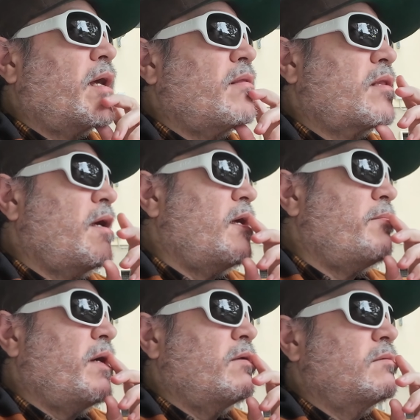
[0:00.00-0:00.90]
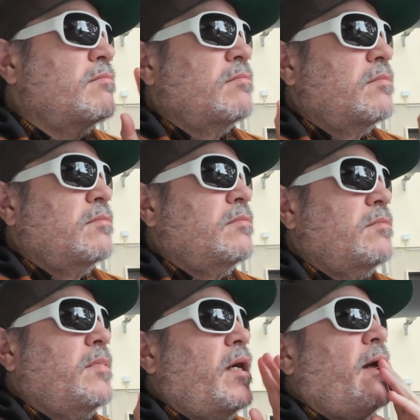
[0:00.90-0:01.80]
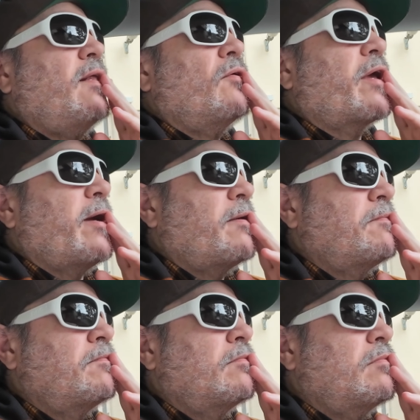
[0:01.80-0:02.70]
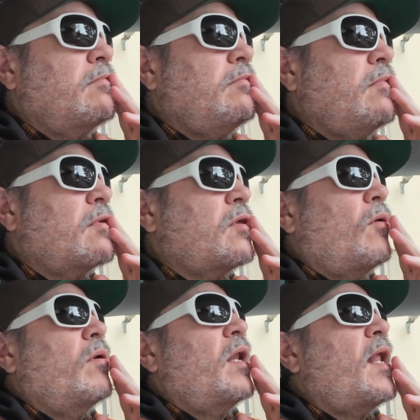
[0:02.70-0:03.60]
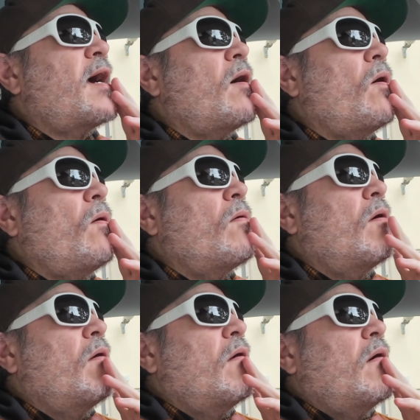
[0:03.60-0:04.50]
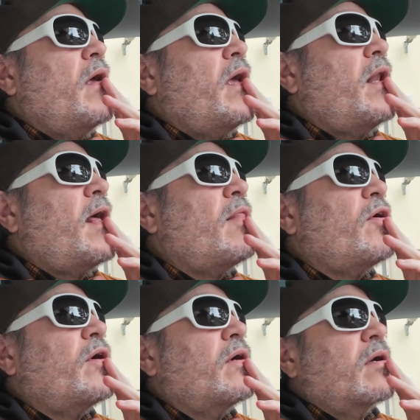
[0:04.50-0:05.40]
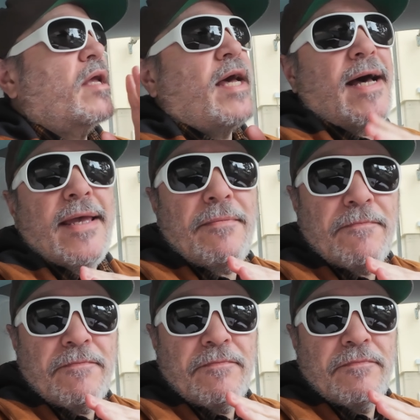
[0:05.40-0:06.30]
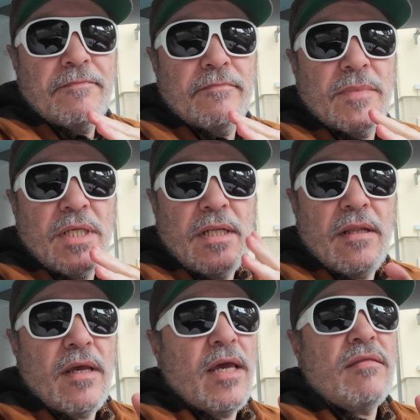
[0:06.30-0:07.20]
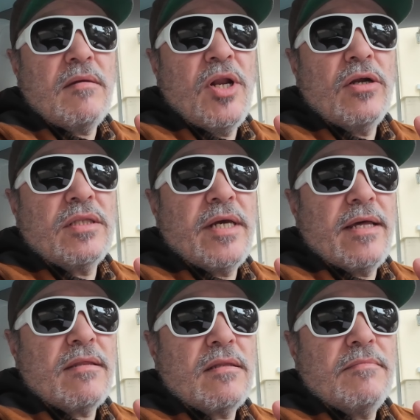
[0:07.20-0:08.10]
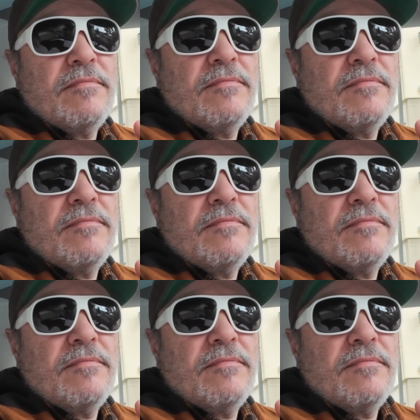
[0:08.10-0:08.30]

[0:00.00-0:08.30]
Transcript: against him, and I don't care. So now another guy did a similar test,